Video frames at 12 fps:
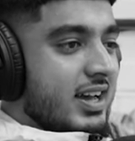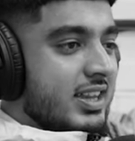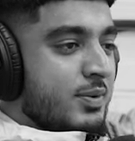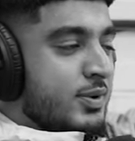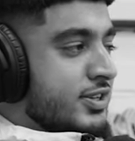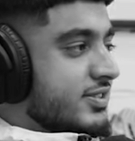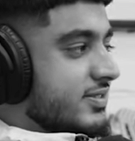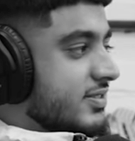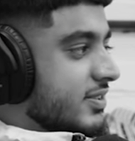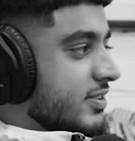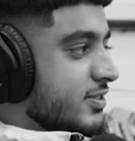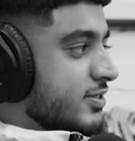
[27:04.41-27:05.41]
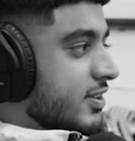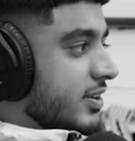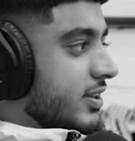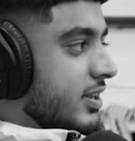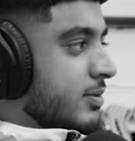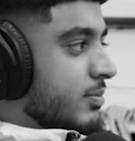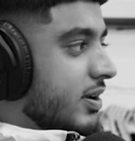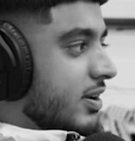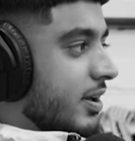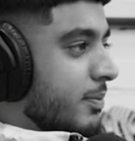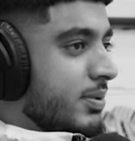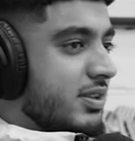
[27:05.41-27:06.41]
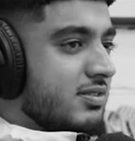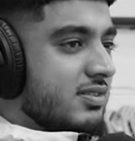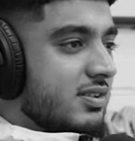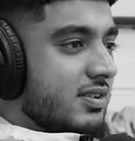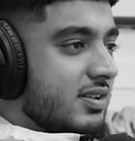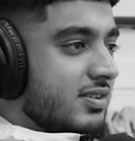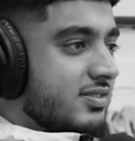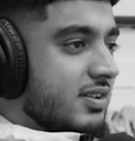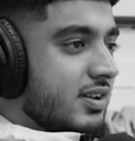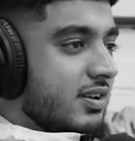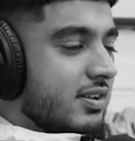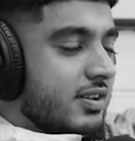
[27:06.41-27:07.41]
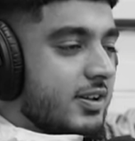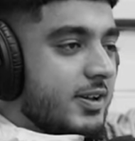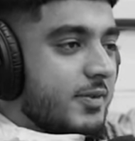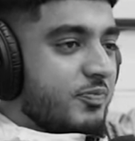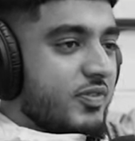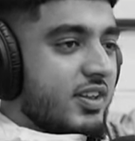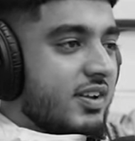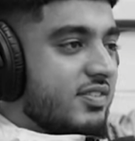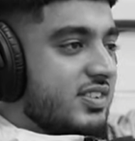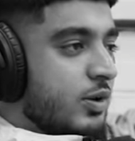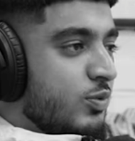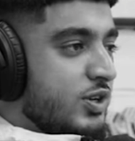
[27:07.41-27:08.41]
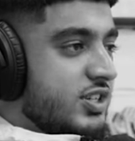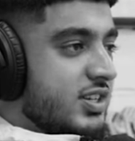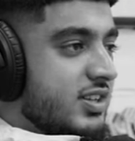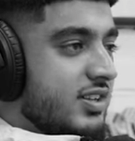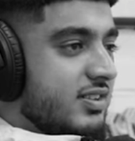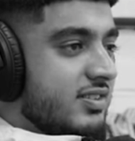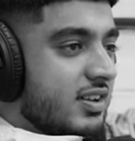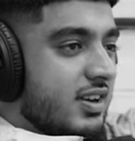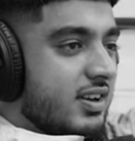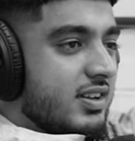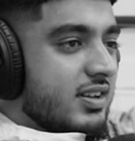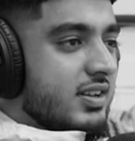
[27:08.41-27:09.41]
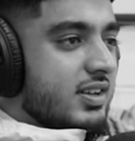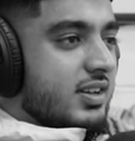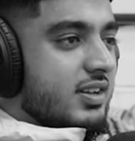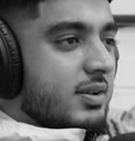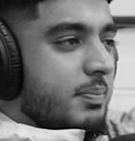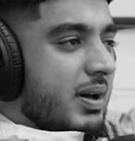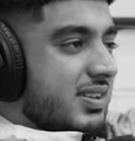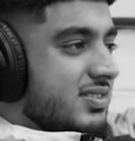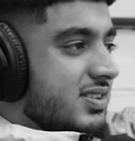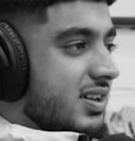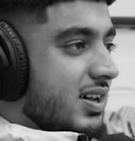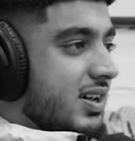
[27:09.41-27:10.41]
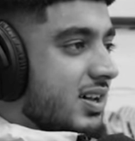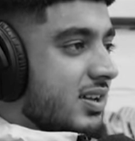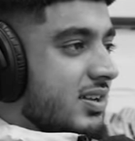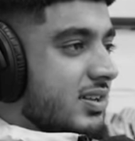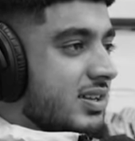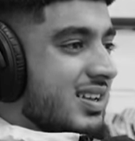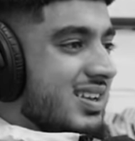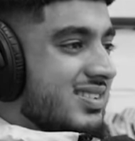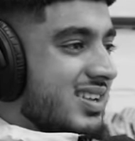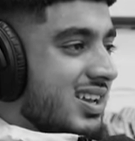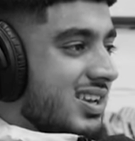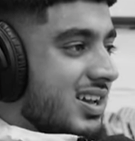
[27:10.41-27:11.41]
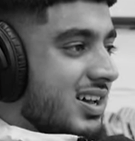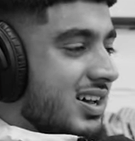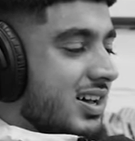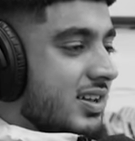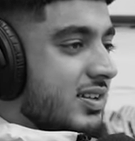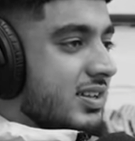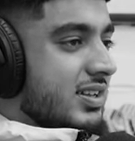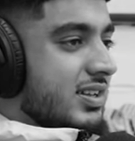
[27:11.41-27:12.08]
And then we'll just start eating my like pizzas and you'd have sandwiches and pasta, lasagna,